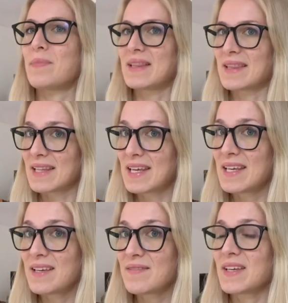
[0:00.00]

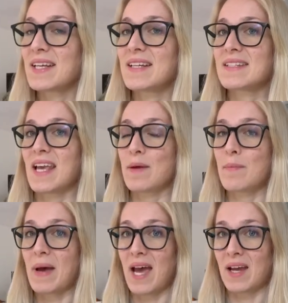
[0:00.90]
believe it is a
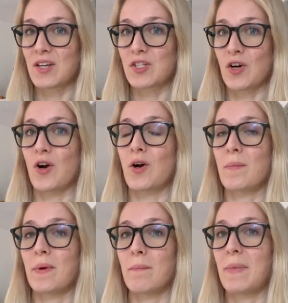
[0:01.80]
bag
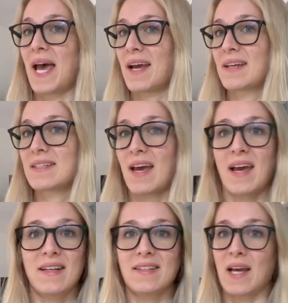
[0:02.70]
charm, bag
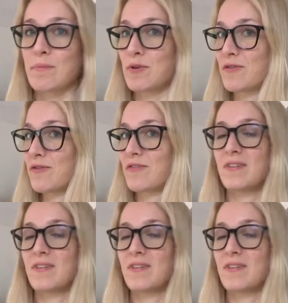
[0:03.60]
tag type of